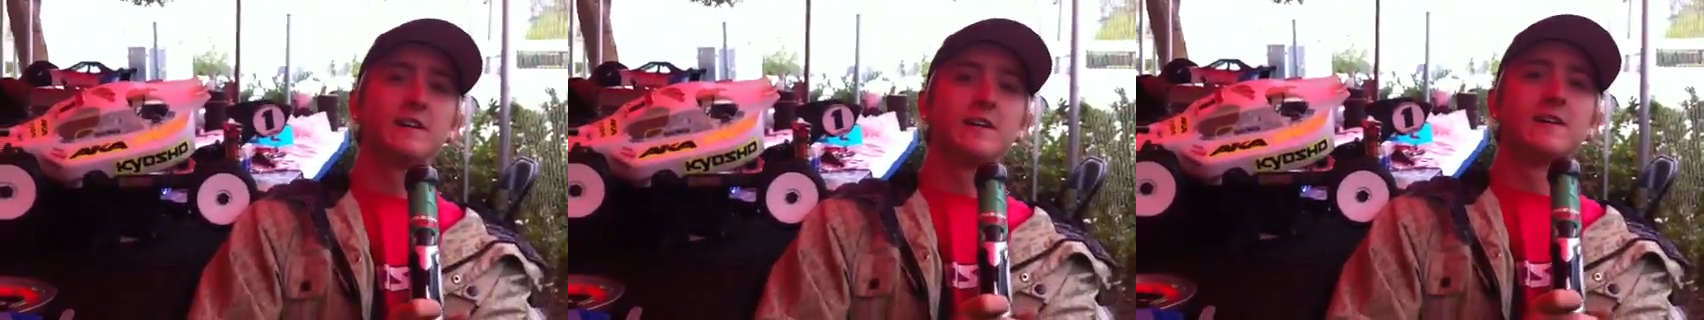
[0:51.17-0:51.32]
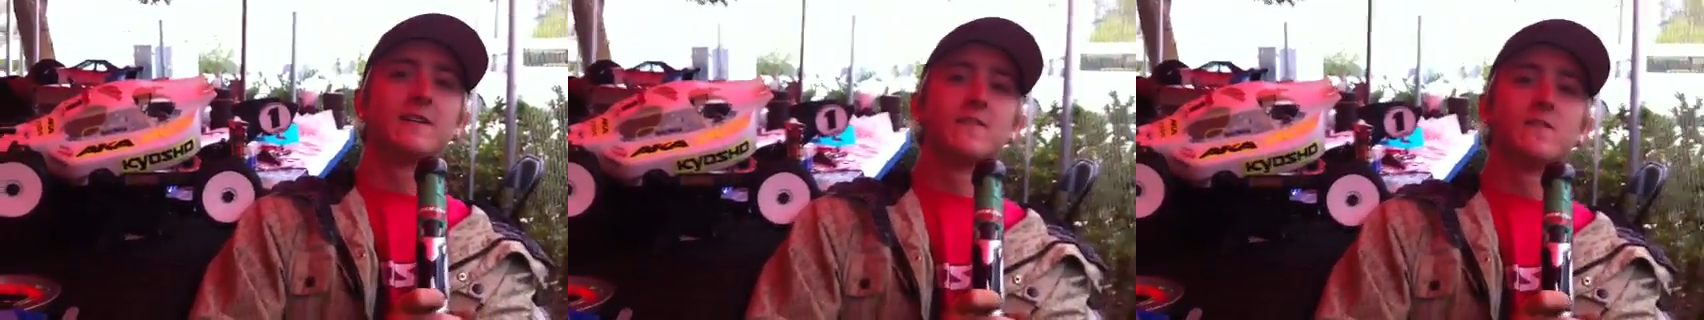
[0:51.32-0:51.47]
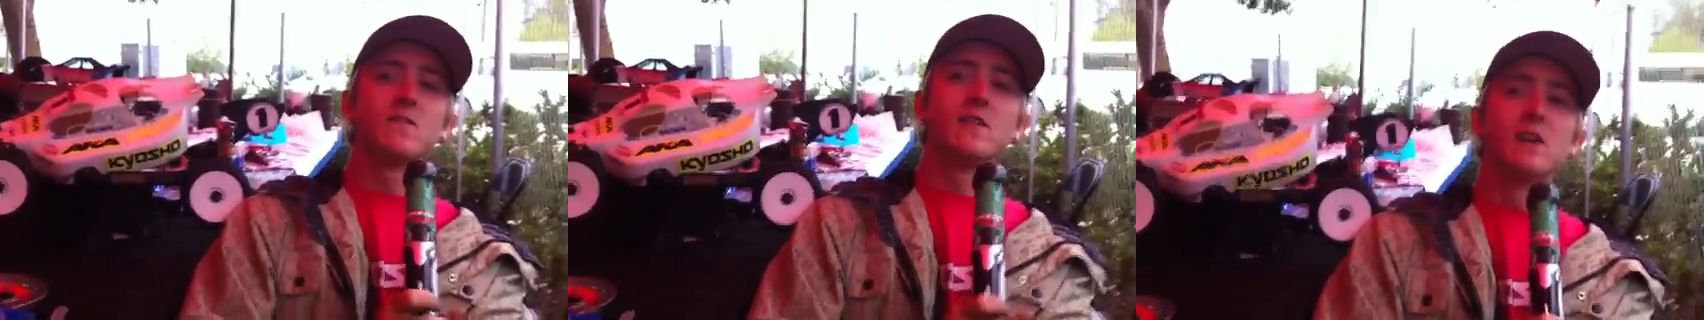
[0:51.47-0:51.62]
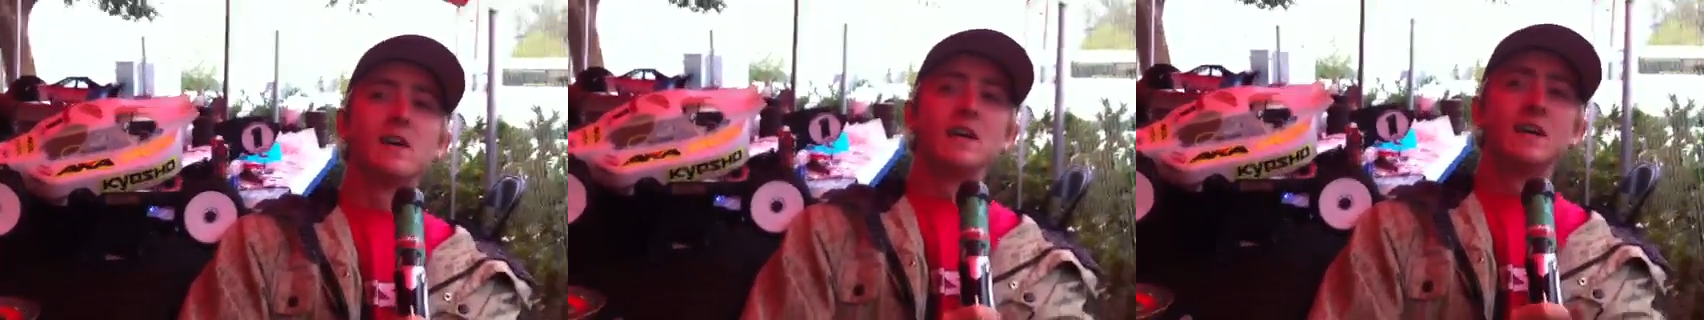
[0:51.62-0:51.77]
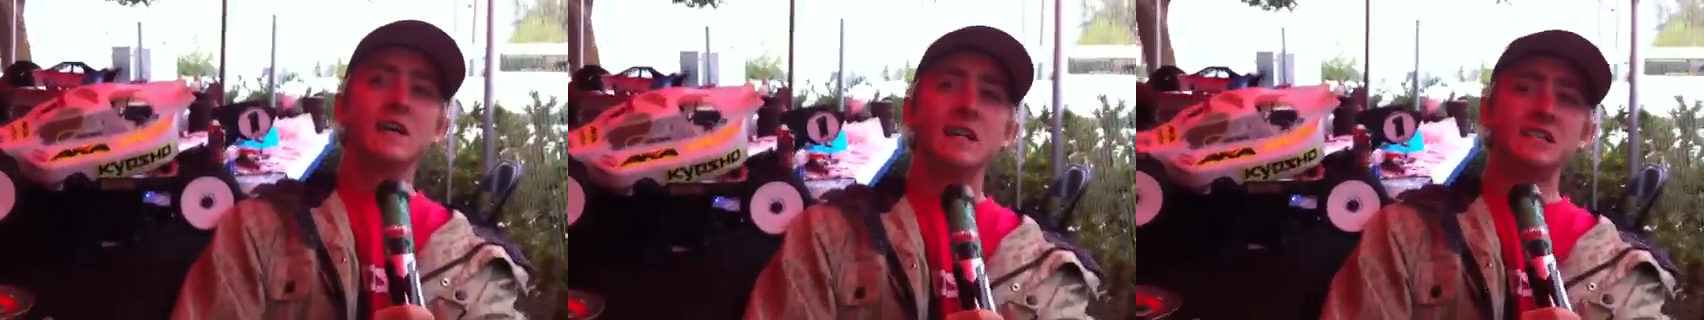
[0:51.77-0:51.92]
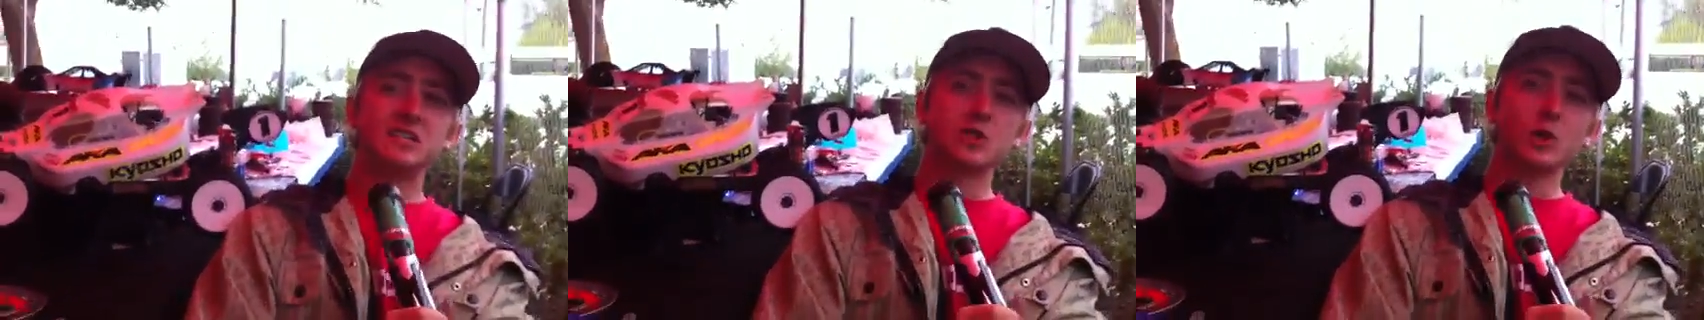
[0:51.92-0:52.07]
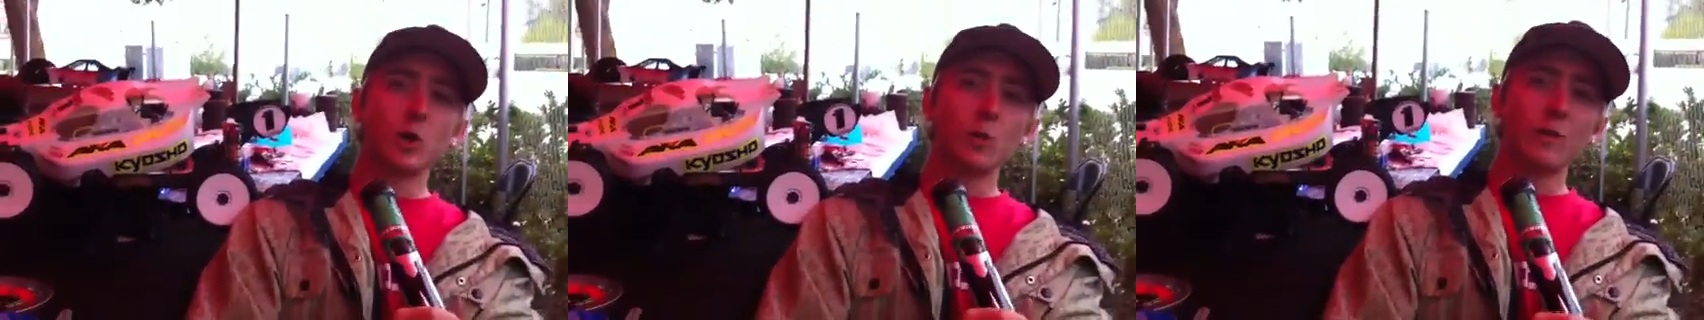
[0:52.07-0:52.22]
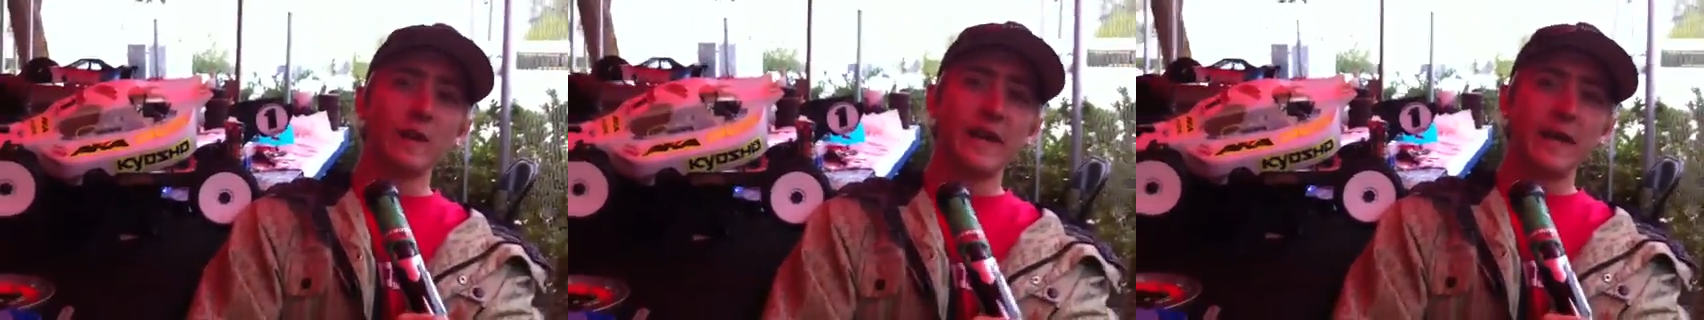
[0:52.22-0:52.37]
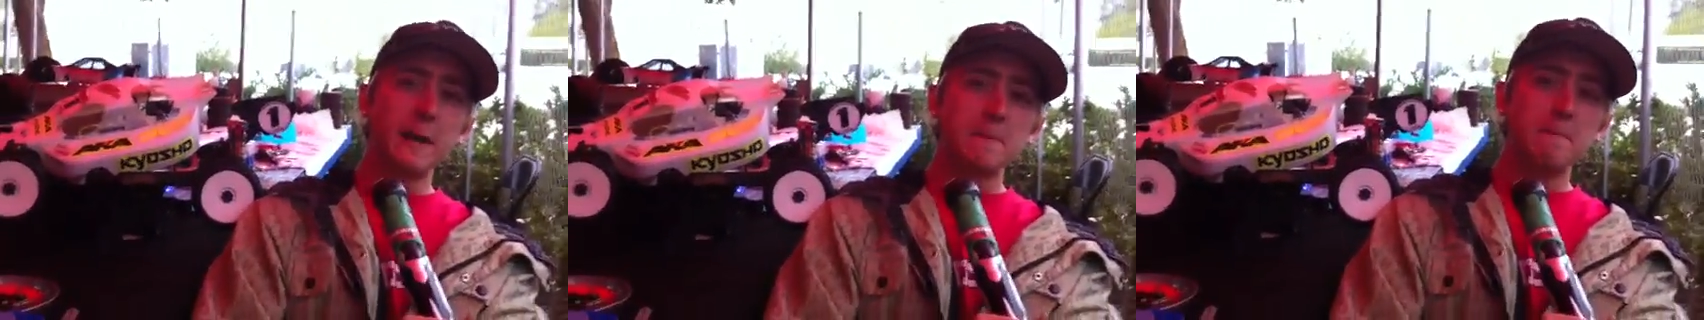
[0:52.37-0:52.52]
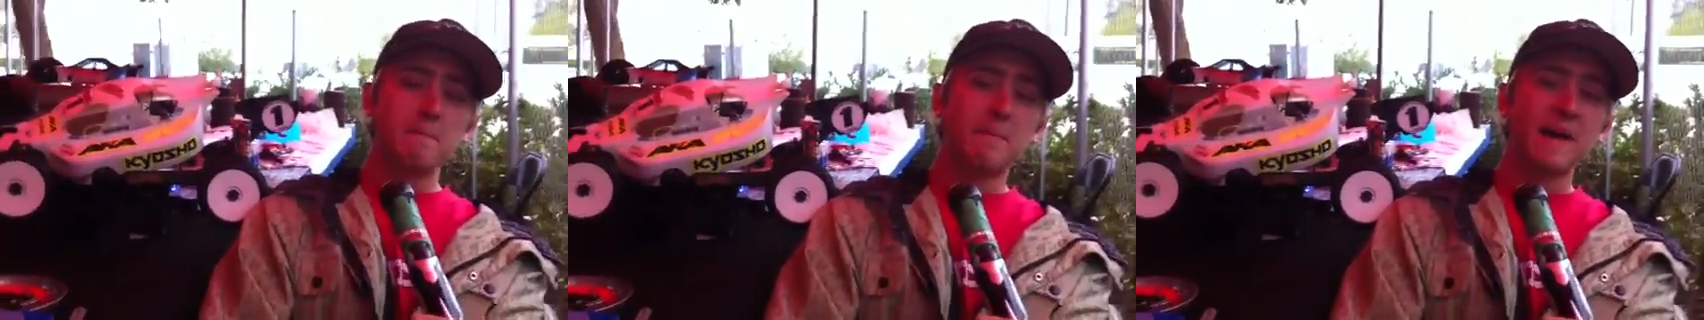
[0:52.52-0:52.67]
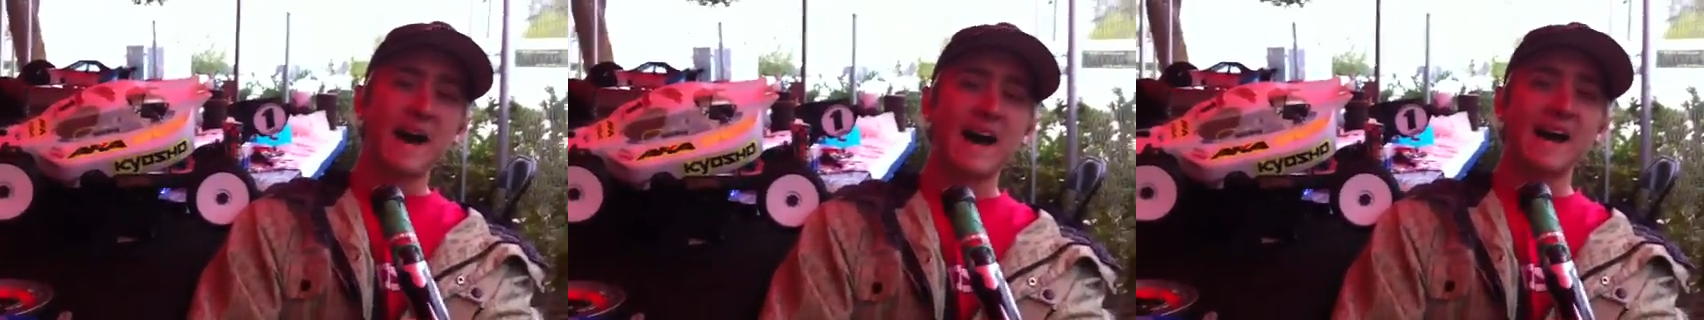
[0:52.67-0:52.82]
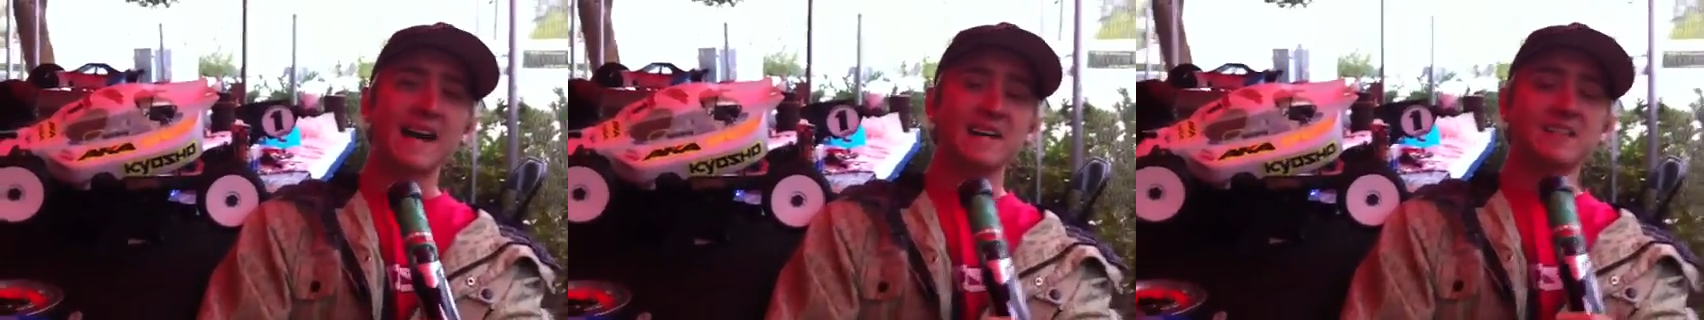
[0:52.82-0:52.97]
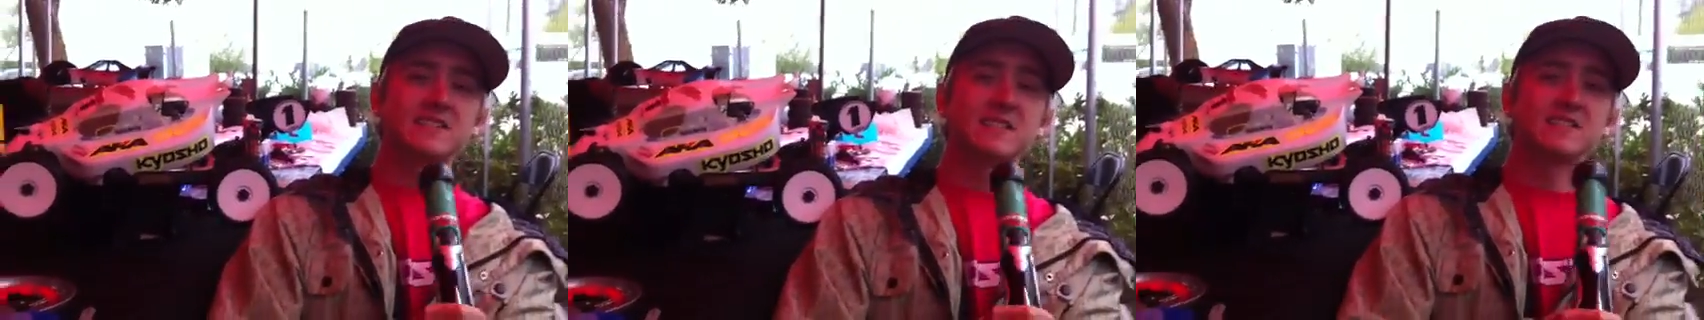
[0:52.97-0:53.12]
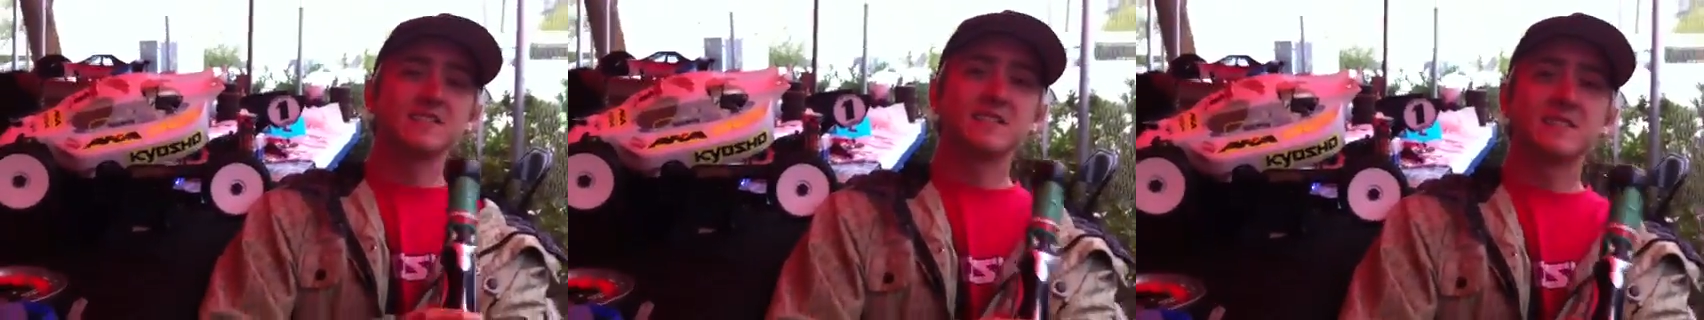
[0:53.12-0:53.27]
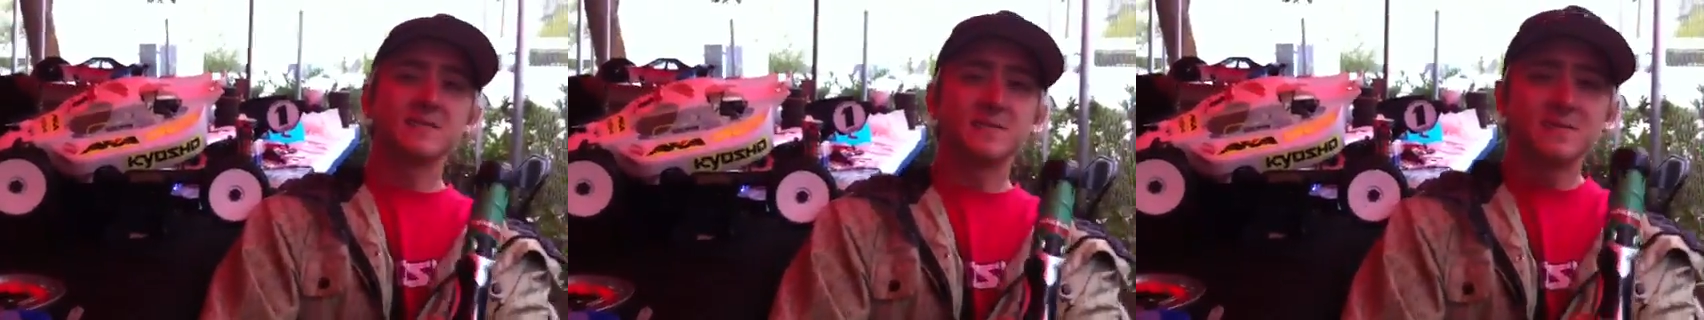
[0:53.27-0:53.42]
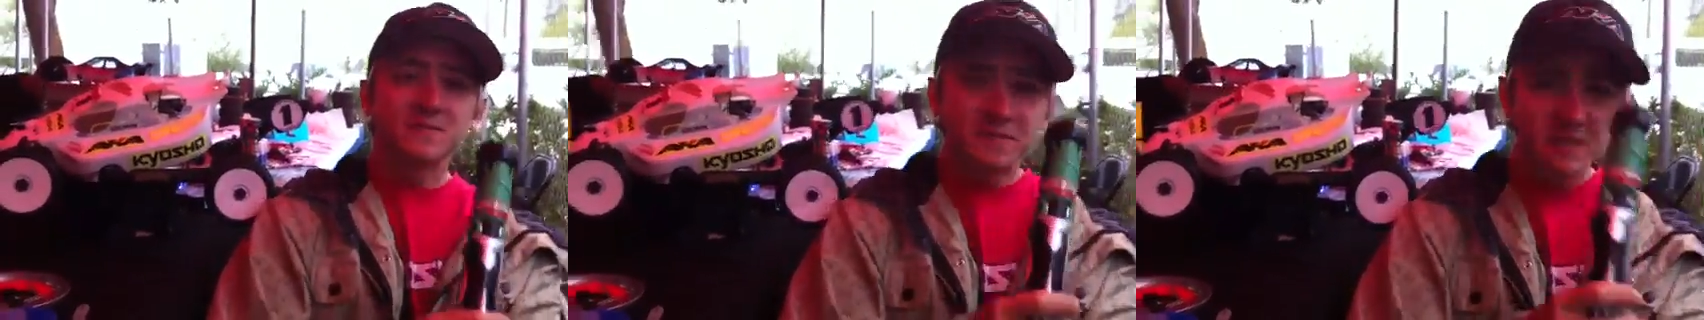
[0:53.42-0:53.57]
It's called the Impact.